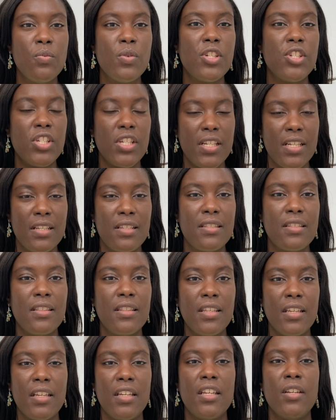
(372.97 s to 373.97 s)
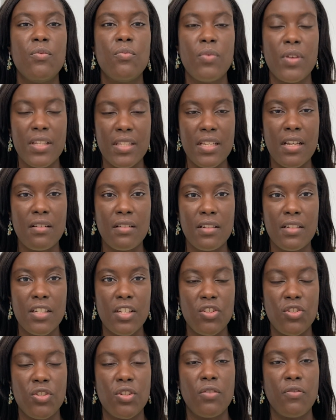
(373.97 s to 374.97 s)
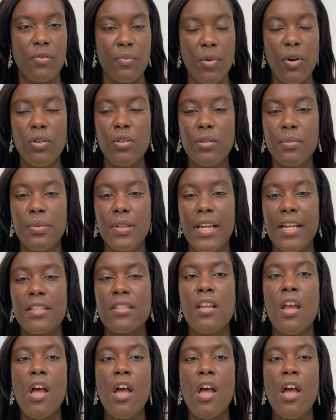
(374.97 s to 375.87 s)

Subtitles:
which is the rinse out conditioner from Olaplex,